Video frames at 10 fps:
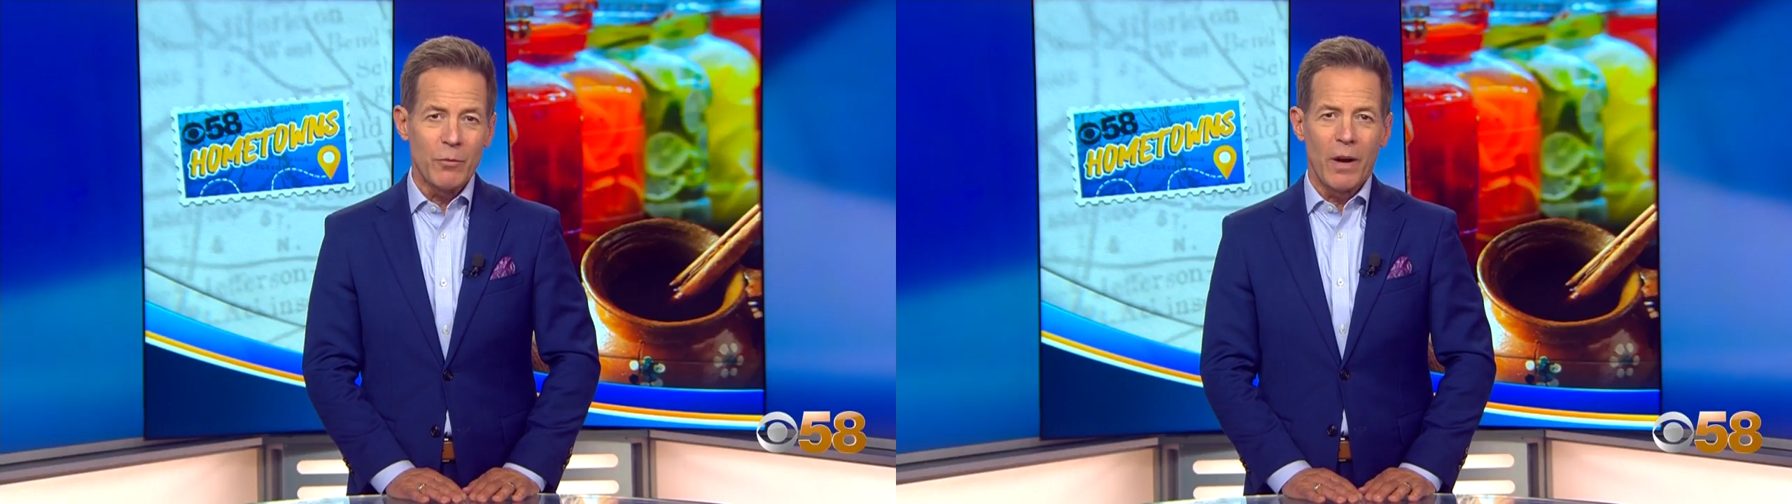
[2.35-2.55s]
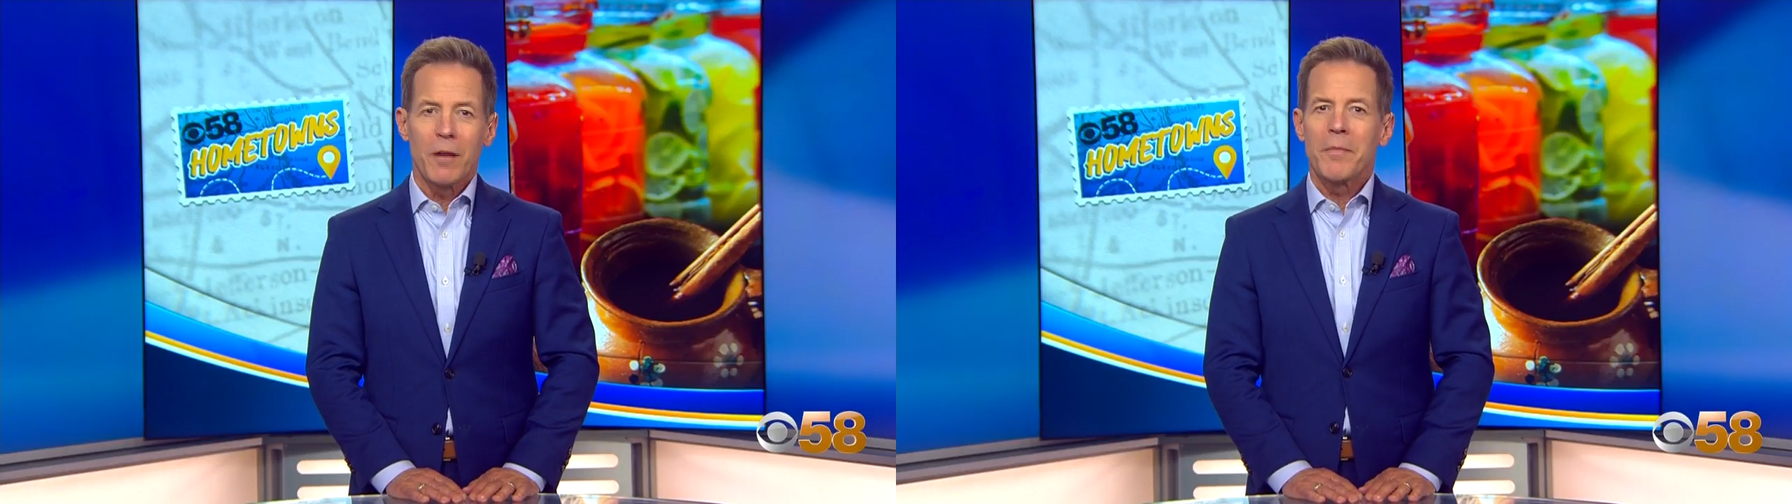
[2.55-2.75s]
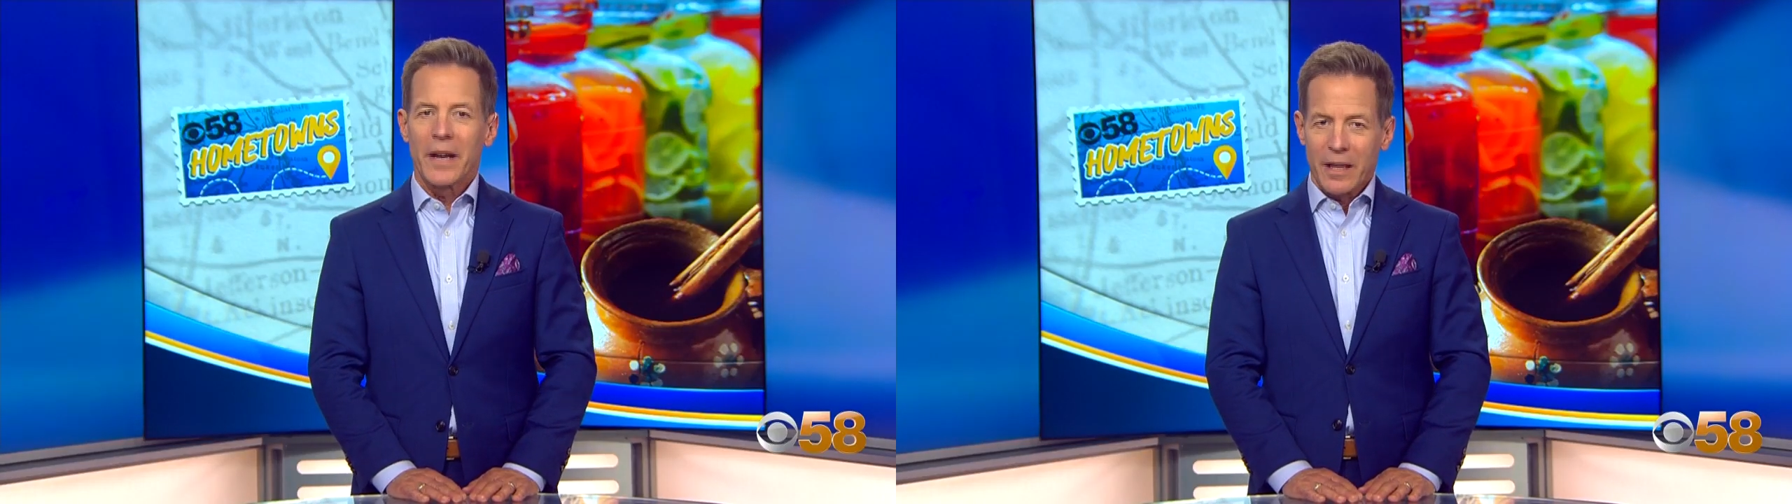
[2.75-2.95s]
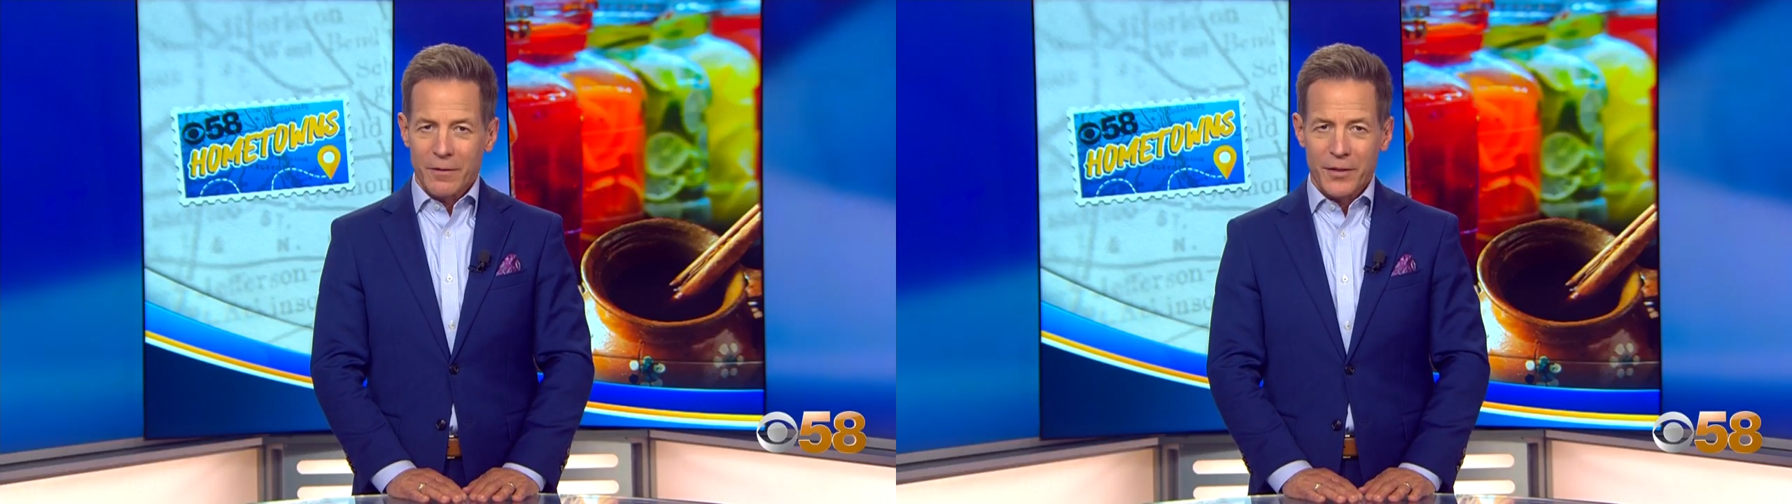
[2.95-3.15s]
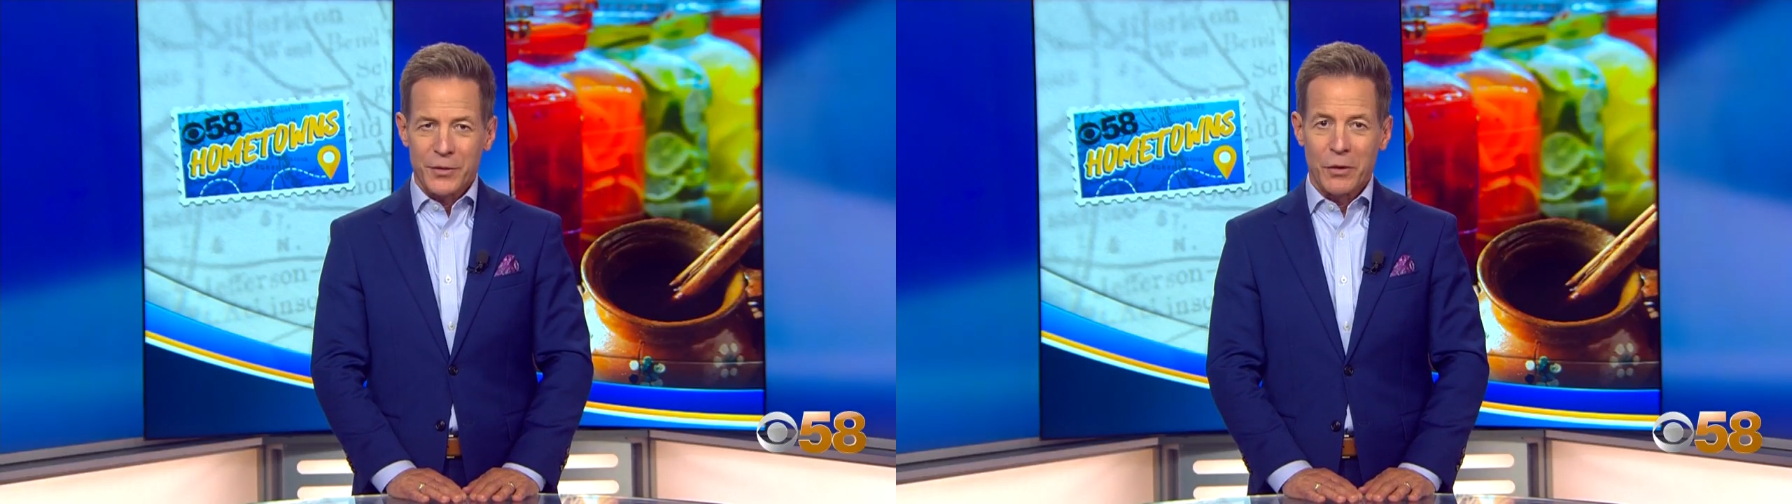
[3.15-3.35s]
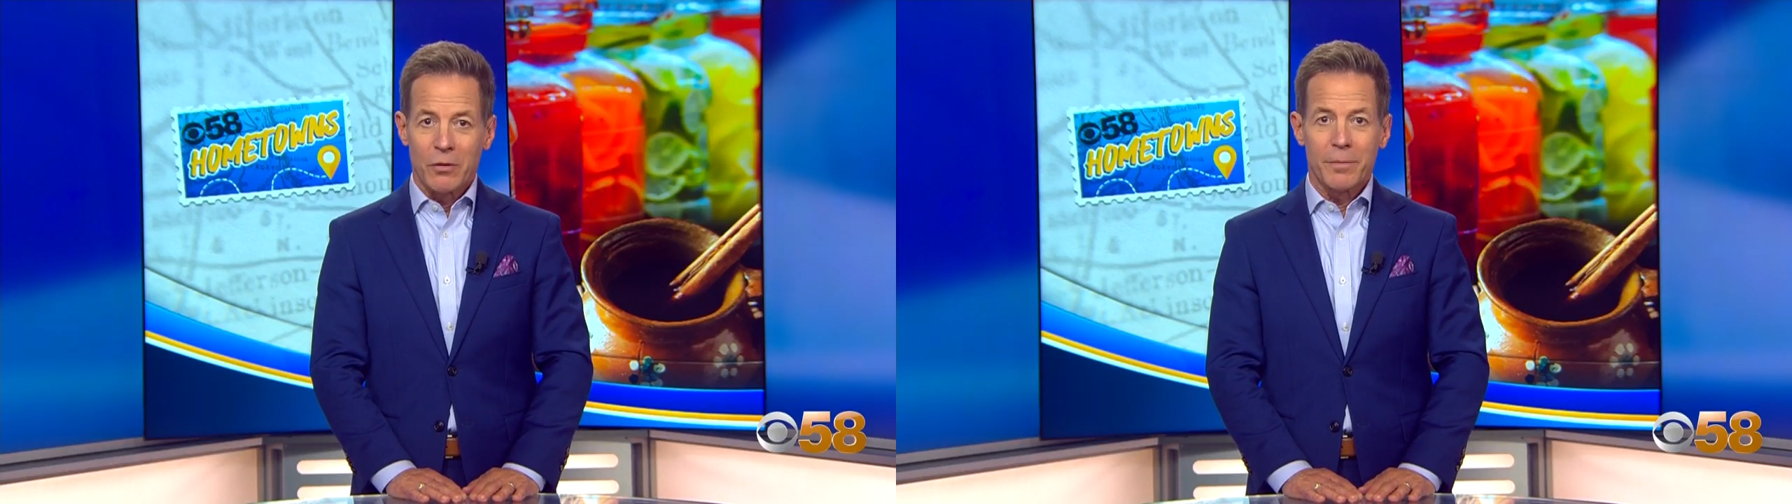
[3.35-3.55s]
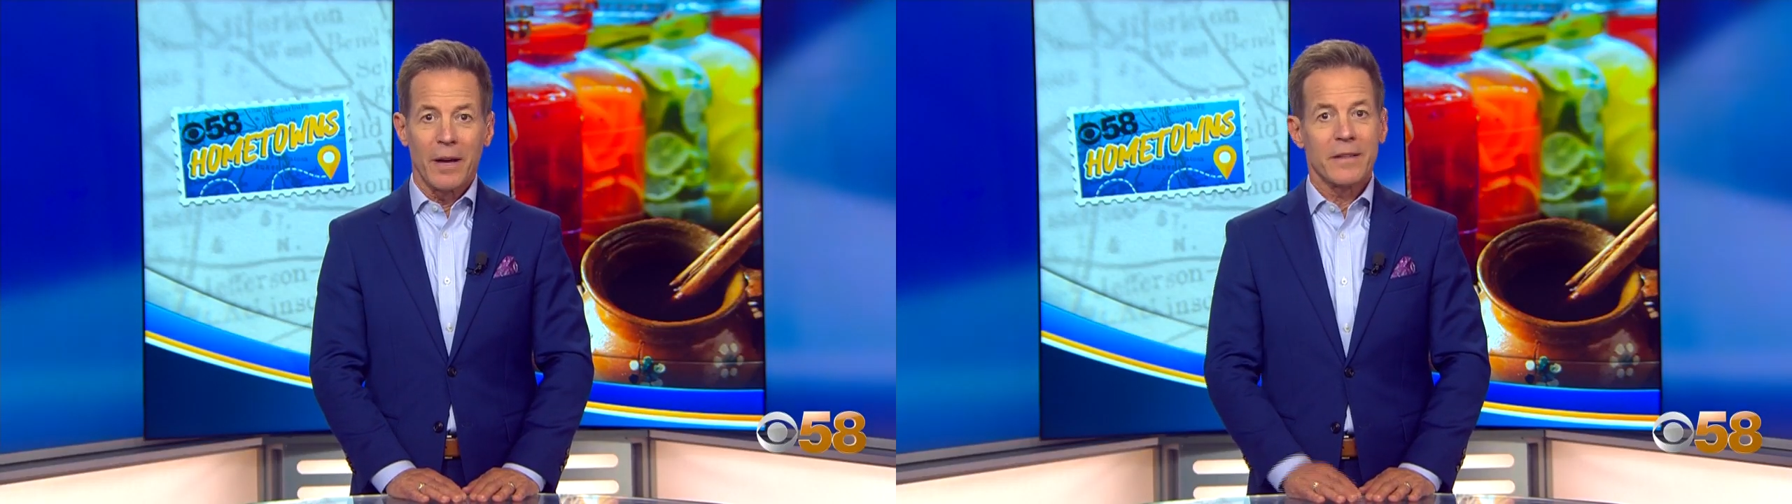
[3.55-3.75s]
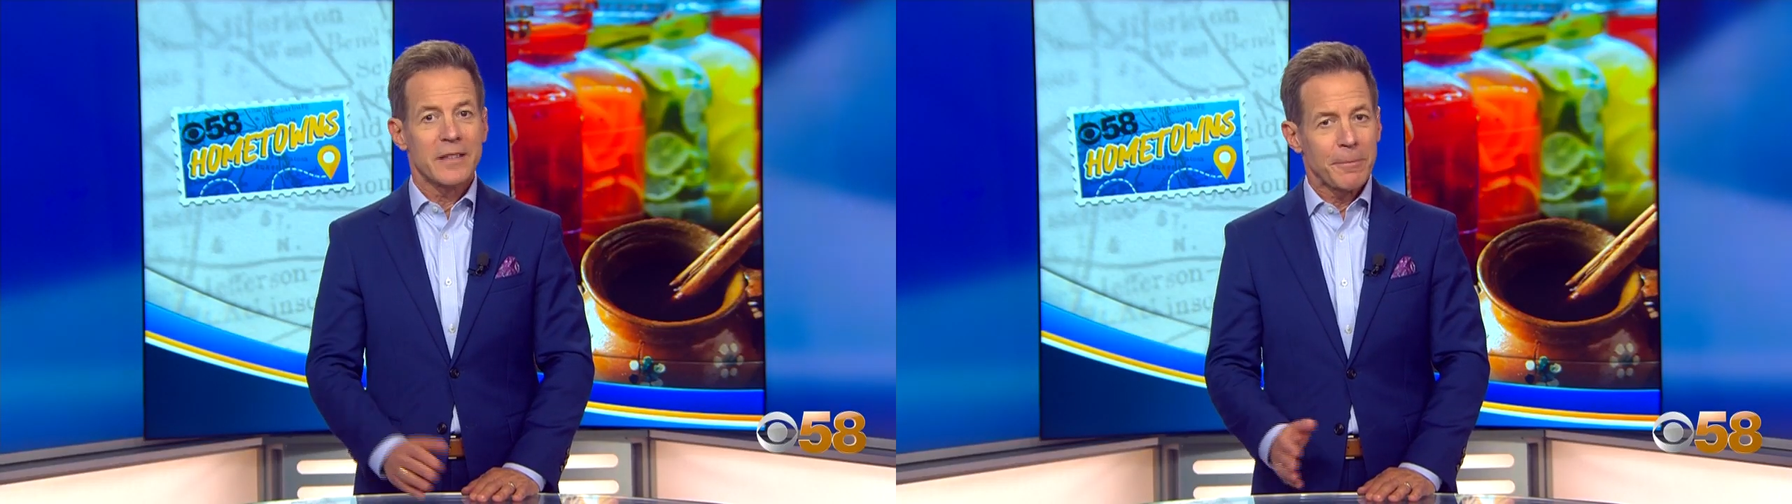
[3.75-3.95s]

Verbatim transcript: and while many of us know about